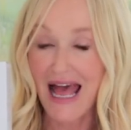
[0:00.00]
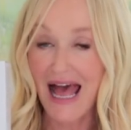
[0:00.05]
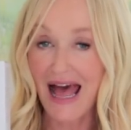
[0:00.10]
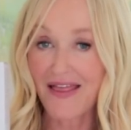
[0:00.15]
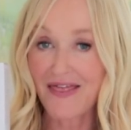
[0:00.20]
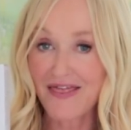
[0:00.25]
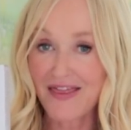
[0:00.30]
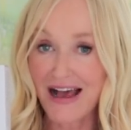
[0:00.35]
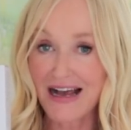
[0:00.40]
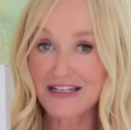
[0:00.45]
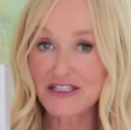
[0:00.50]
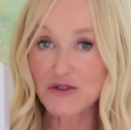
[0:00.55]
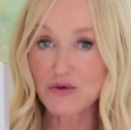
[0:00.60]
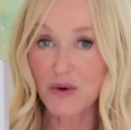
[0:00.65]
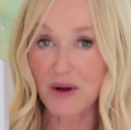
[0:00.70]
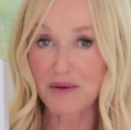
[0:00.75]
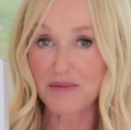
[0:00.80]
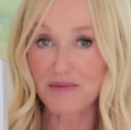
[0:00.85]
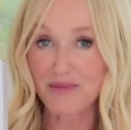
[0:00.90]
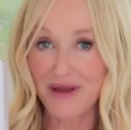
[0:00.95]
And that's
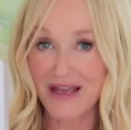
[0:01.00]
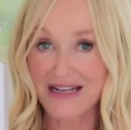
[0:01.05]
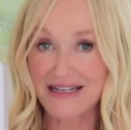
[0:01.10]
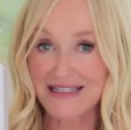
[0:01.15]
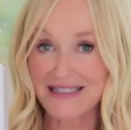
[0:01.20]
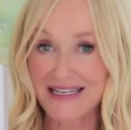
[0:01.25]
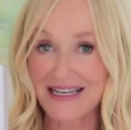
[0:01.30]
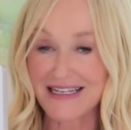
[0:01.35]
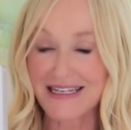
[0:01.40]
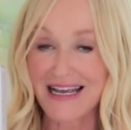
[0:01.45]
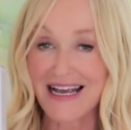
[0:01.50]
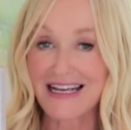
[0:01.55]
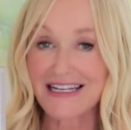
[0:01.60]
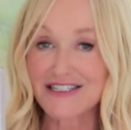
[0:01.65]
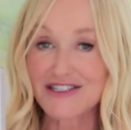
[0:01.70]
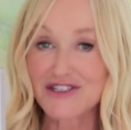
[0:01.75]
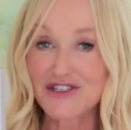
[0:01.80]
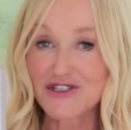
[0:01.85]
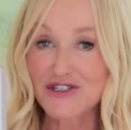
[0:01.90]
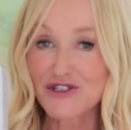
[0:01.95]
what makes it a
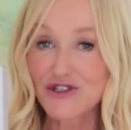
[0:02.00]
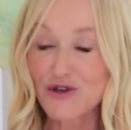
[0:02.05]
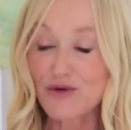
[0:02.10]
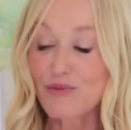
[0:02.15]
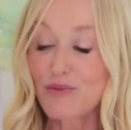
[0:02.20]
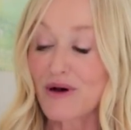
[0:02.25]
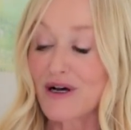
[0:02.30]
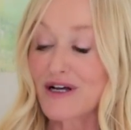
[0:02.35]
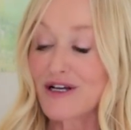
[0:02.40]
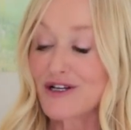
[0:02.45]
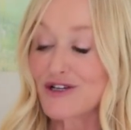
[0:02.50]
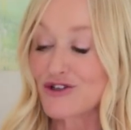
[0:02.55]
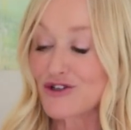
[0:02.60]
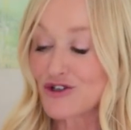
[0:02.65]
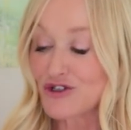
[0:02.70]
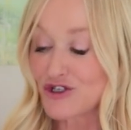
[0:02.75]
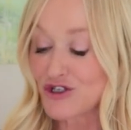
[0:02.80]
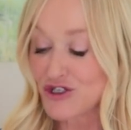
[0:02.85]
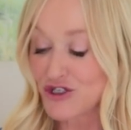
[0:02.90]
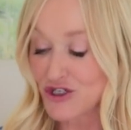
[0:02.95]
super
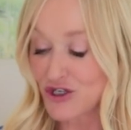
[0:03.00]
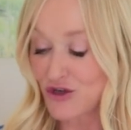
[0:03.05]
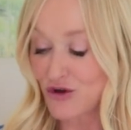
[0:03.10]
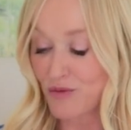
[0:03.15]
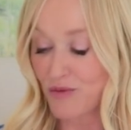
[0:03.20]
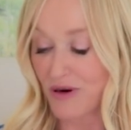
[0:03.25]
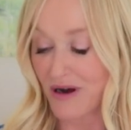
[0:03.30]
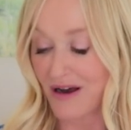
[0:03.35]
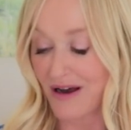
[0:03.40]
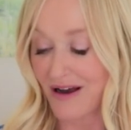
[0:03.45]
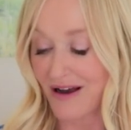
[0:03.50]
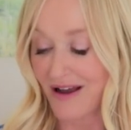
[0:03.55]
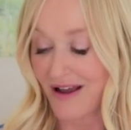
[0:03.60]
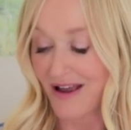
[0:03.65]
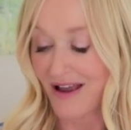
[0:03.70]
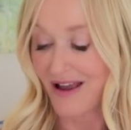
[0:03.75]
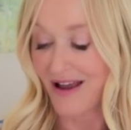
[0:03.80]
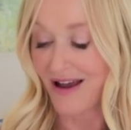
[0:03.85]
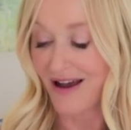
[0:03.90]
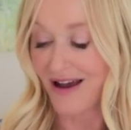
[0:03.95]
duper
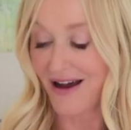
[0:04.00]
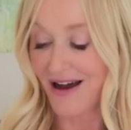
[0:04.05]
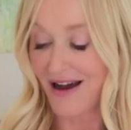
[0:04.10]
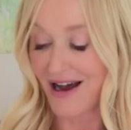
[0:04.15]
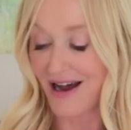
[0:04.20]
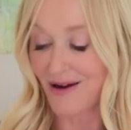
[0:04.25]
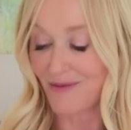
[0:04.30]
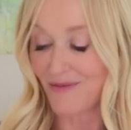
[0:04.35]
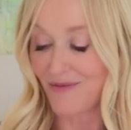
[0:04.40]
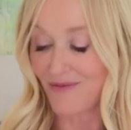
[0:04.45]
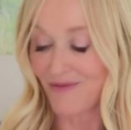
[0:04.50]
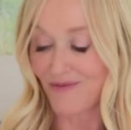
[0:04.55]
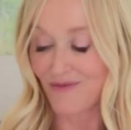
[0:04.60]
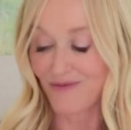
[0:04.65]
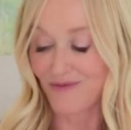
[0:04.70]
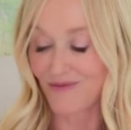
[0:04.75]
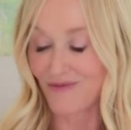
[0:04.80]
um,